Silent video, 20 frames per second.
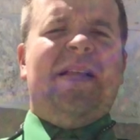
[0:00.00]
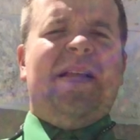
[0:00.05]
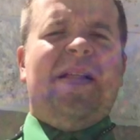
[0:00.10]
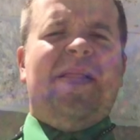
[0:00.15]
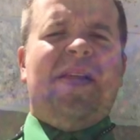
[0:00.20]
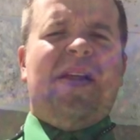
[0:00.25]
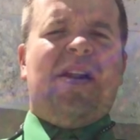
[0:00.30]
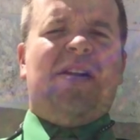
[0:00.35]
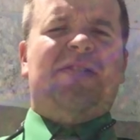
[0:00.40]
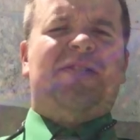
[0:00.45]

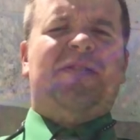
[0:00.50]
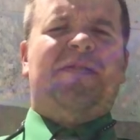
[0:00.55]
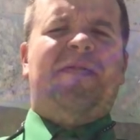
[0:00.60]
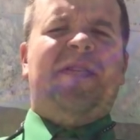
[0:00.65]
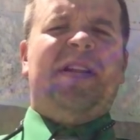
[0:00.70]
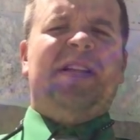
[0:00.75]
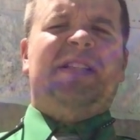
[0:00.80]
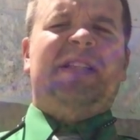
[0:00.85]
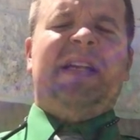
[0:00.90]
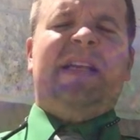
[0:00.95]
And then also
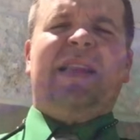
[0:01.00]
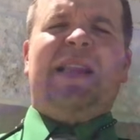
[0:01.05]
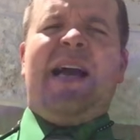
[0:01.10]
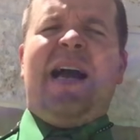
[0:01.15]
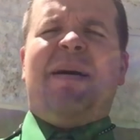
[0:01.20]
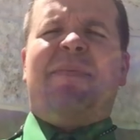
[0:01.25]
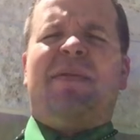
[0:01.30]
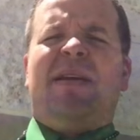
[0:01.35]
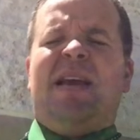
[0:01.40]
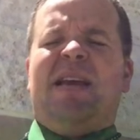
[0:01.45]
finish any
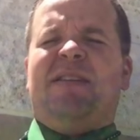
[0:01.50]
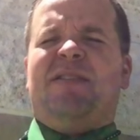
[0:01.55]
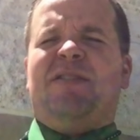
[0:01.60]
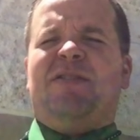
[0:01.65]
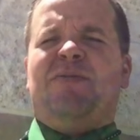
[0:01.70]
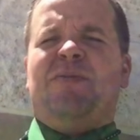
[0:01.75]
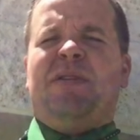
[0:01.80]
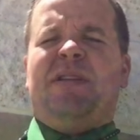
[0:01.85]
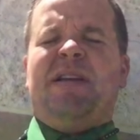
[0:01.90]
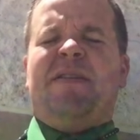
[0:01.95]
lab
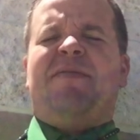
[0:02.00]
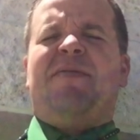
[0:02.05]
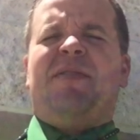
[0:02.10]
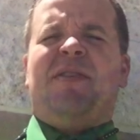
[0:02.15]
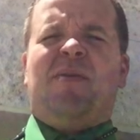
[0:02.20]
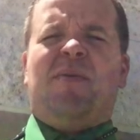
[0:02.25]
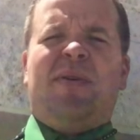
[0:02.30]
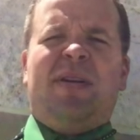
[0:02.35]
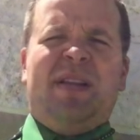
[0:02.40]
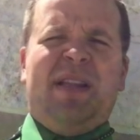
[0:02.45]
cases. We definitely
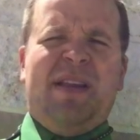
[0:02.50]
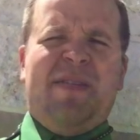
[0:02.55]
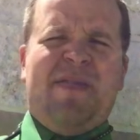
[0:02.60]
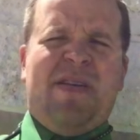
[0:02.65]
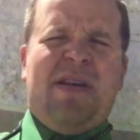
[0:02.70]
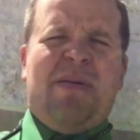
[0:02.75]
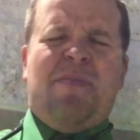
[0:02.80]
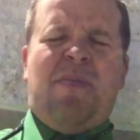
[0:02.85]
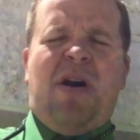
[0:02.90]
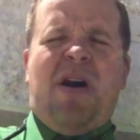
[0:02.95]
don't want to leave
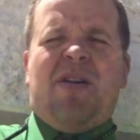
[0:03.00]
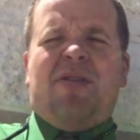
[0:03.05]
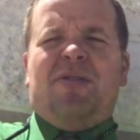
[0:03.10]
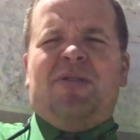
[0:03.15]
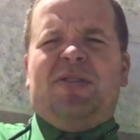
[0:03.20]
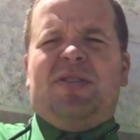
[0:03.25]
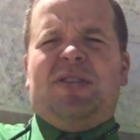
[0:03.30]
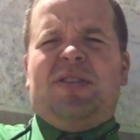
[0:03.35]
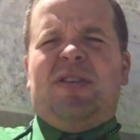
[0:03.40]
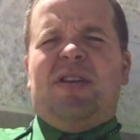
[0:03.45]
any
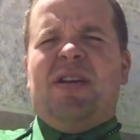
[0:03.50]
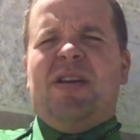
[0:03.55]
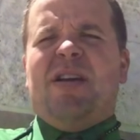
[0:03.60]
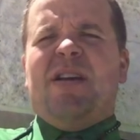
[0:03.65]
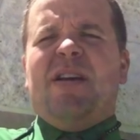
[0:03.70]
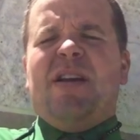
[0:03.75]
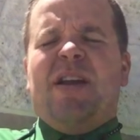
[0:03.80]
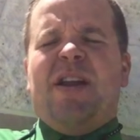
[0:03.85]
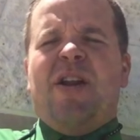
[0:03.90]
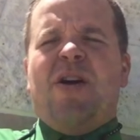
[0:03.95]
models,
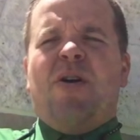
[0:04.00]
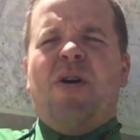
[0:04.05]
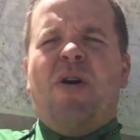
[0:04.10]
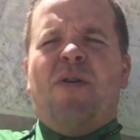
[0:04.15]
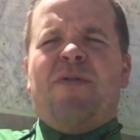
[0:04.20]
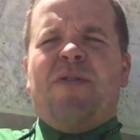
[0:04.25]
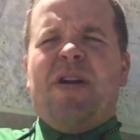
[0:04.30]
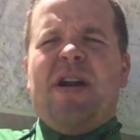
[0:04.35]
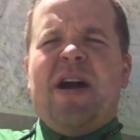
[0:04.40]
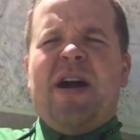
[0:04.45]

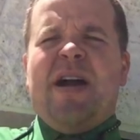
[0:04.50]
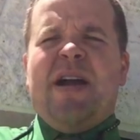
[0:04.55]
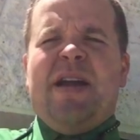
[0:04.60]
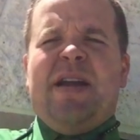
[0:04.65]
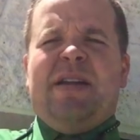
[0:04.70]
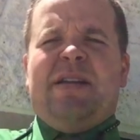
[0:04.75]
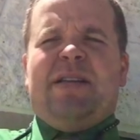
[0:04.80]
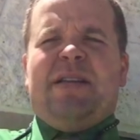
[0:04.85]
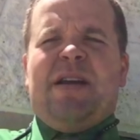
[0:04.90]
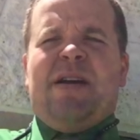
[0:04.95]

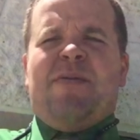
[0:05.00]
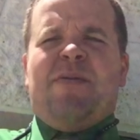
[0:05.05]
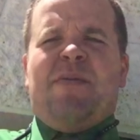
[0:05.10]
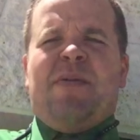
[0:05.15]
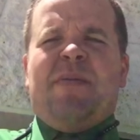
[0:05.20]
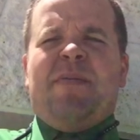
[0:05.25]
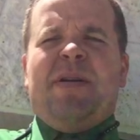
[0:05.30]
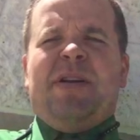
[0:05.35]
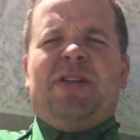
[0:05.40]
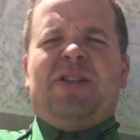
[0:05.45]
overnight. We
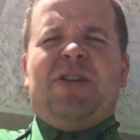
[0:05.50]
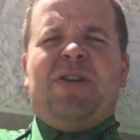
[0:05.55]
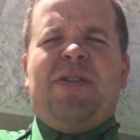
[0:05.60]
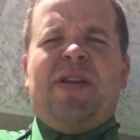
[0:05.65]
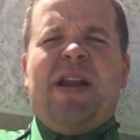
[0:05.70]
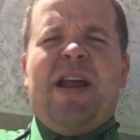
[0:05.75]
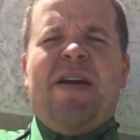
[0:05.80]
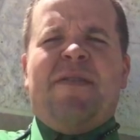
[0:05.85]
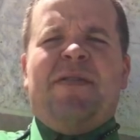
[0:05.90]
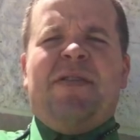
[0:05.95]
want to make sure
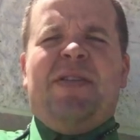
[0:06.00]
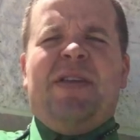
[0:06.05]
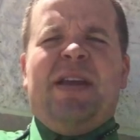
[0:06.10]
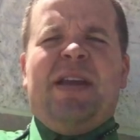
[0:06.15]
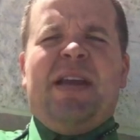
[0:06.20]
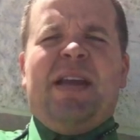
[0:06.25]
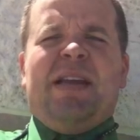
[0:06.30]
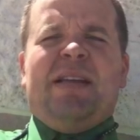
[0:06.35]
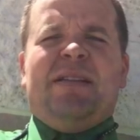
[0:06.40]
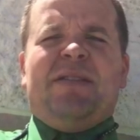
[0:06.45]
that
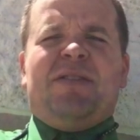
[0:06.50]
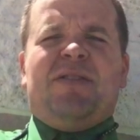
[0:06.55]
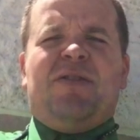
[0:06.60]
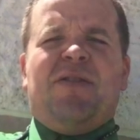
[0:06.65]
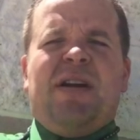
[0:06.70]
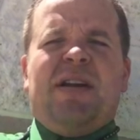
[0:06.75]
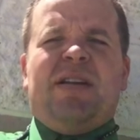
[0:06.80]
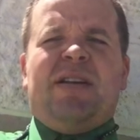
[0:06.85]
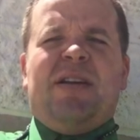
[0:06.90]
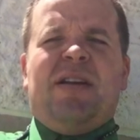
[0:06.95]
everything is
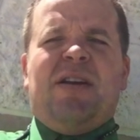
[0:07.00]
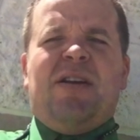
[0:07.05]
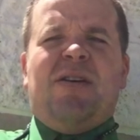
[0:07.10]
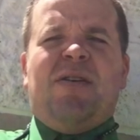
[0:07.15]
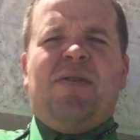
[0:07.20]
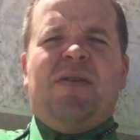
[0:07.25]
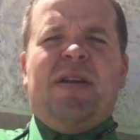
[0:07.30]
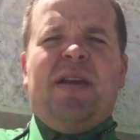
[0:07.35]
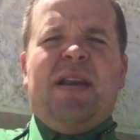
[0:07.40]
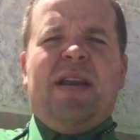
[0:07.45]
great to
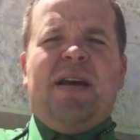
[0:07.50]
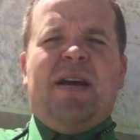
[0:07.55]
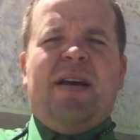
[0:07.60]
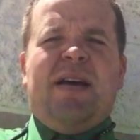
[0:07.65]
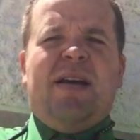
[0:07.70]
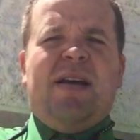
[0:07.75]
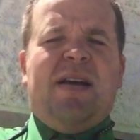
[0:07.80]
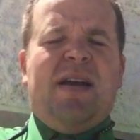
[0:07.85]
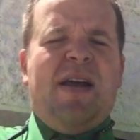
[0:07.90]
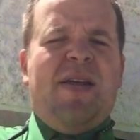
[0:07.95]
go, and
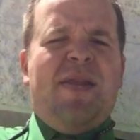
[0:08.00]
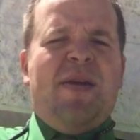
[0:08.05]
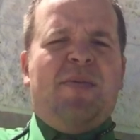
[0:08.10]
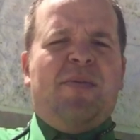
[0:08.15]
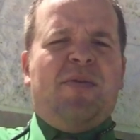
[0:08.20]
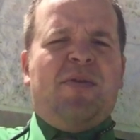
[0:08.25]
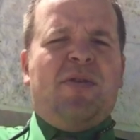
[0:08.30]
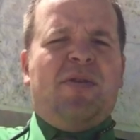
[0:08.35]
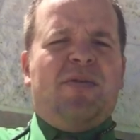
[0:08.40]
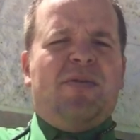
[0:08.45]
then
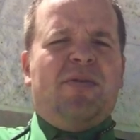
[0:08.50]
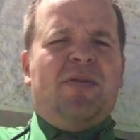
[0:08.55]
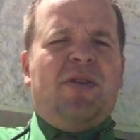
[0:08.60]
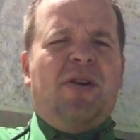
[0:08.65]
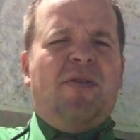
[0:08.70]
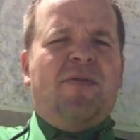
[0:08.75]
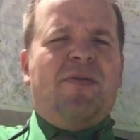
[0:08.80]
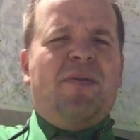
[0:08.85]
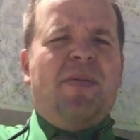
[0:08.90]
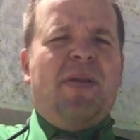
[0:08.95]
we'll
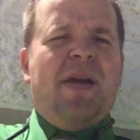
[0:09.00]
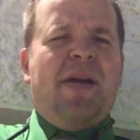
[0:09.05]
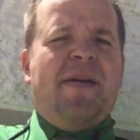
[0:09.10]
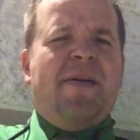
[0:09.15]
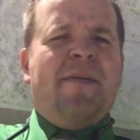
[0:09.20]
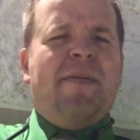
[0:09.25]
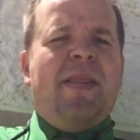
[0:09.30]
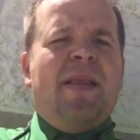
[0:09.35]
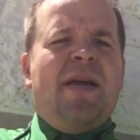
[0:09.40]
go from there.